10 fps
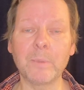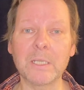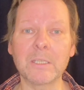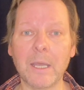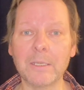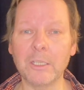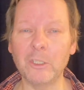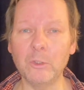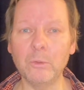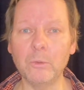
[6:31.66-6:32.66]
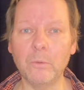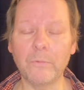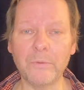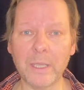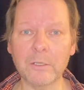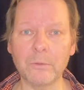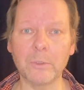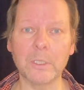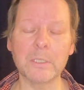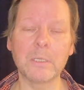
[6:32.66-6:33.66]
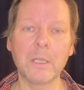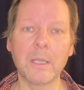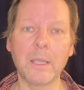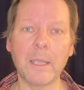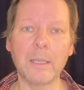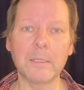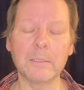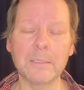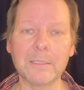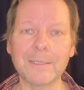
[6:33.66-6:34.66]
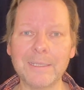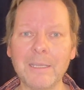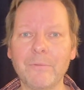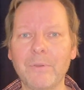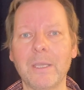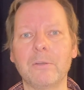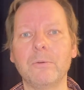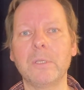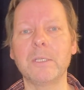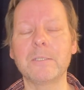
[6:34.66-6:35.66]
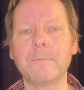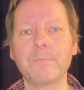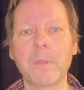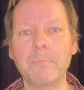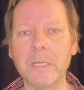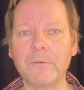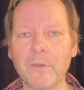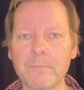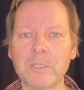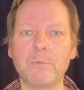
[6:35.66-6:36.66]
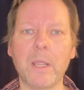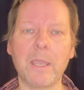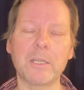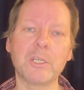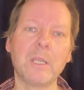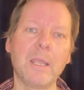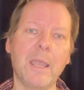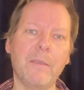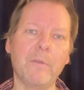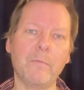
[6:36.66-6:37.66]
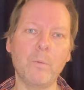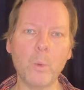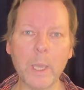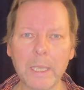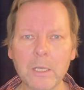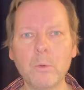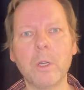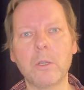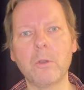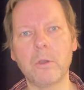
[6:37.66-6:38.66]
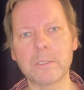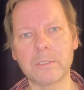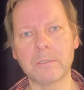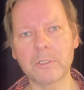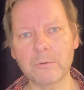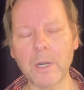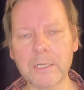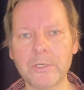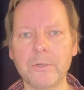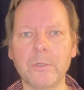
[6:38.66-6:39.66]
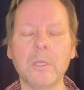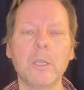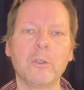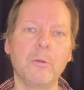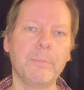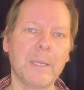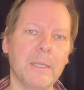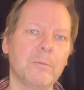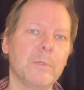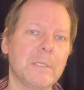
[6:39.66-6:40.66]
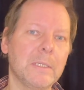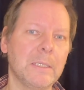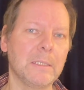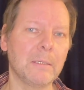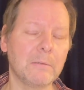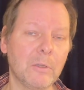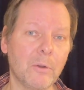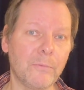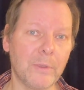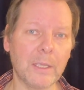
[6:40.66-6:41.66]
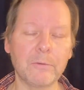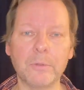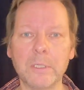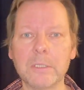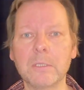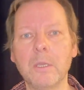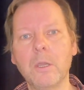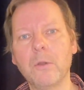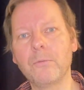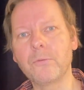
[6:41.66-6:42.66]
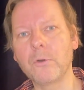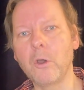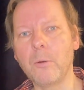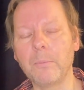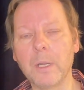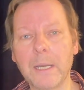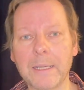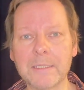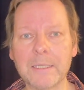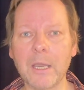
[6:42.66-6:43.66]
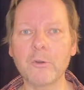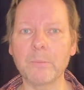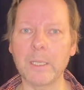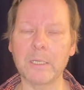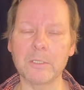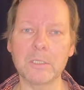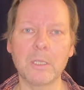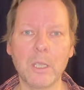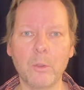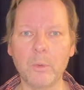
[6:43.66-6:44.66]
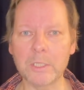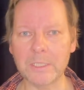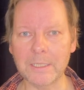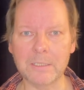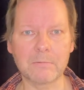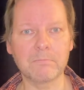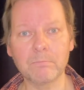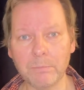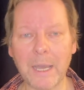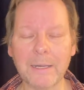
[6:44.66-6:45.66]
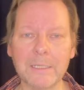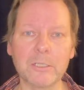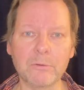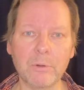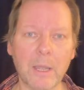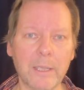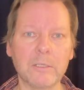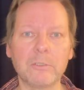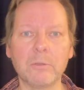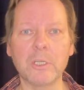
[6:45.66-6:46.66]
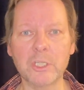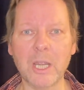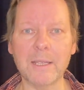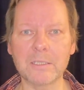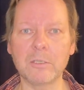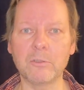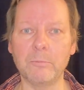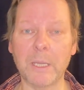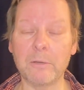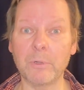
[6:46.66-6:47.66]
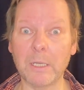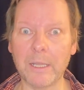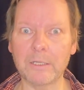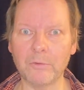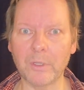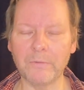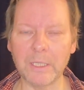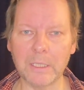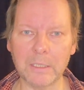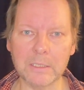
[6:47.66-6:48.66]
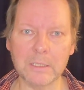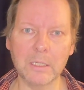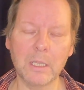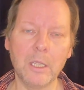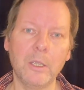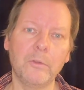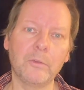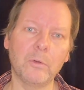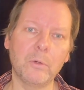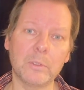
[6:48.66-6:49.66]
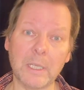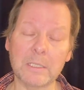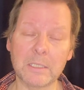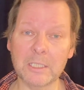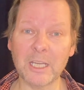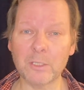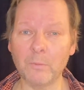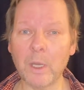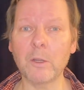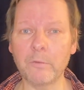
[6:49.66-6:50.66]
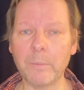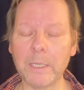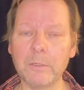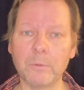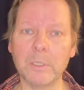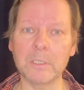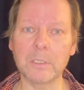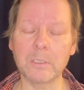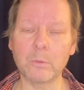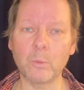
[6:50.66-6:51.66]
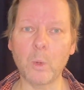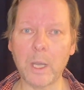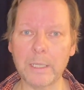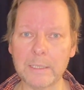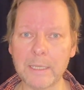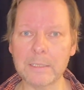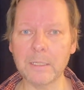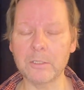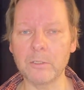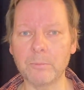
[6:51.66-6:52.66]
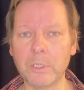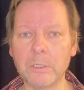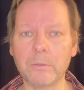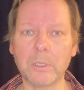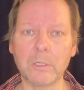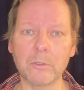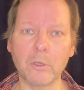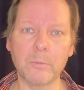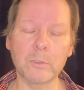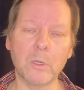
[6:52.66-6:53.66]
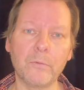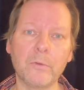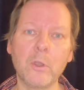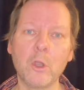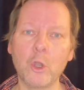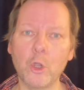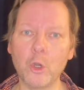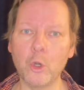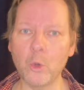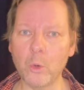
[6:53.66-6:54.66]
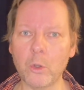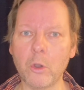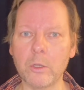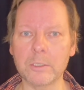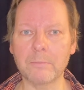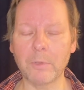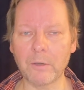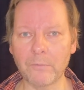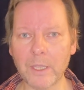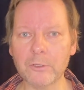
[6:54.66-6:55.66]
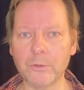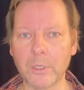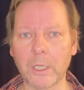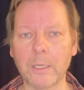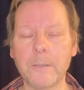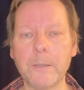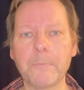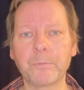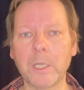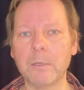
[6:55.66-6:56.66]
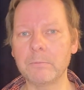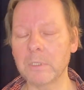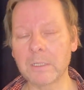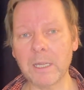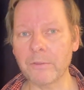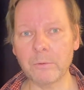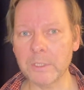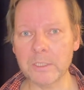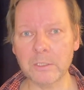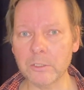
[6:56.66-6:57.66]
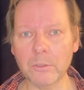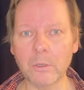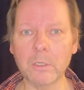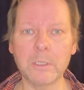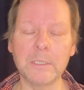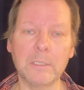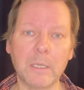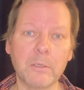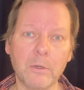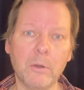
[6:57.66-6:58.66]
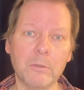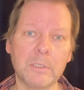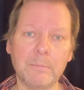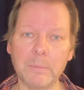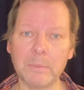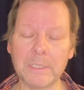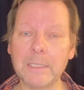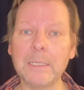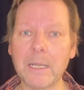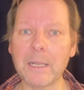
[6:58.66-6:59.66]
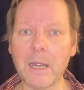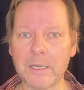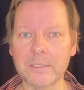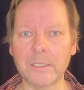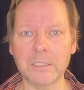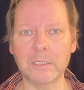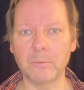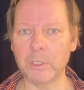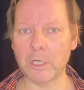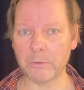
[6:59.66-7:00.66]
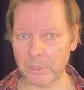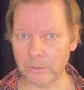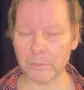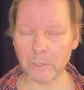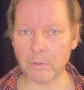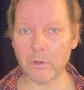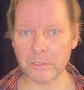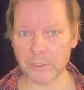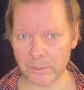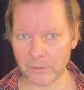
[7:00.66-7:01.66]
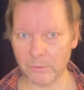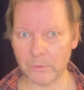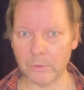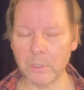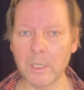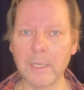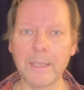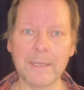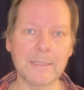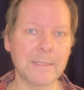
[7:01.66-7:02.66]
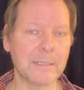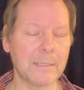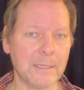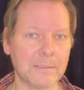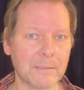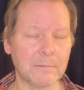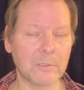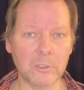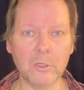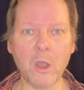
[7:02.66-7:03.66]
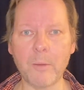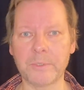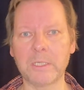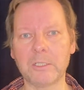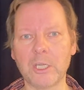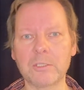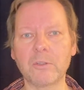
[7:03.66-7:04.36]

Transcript: been starting new factories, and these gigafactories built from scratch have a way lower cost structure compared with the, factories from legacy automakers, which they partly tried to adjust to battery electric vehicles. So that's just one of many reasons why Tesla is superior in terms of low-cost manufacturing. Another reason is certainly, the giga castings, which are reducing costs too. And Tesla doesn't stop; they just